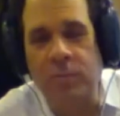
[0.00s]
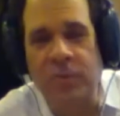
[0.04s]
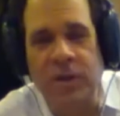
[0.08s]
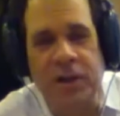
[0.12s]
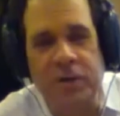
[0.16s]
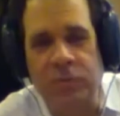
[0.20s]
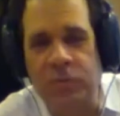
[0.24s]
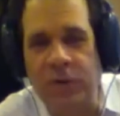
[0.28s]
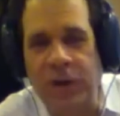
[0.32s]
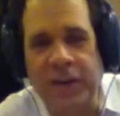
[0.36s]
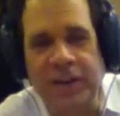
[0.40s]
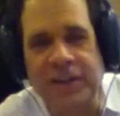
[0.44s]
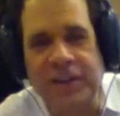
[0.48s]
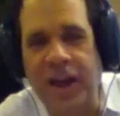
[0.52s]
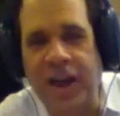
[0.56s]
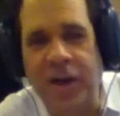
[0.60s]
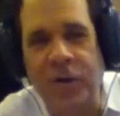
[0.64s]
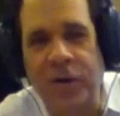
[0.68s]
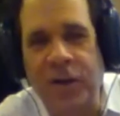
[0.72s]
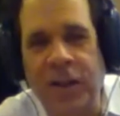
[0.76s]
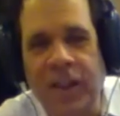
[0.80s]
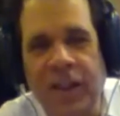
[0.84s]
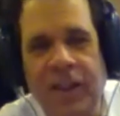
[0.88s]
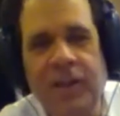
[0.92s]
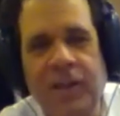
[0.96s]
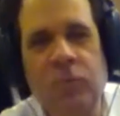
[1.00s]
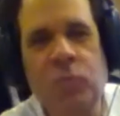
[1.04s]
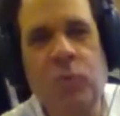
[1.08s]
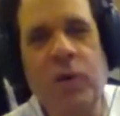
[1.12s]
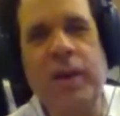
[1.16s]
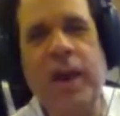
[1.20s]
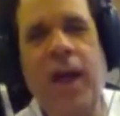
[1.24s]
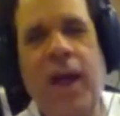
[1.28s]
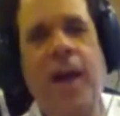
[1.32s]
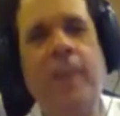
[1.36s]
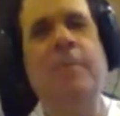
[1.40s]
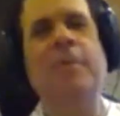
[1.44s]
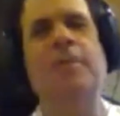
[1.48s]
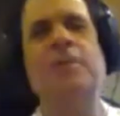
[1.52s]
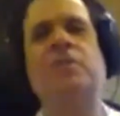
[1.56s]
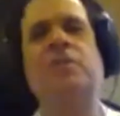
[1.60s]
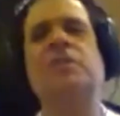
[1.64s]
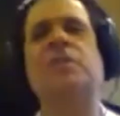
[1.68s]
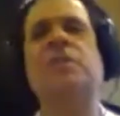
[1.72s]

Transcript: But right now, what happens is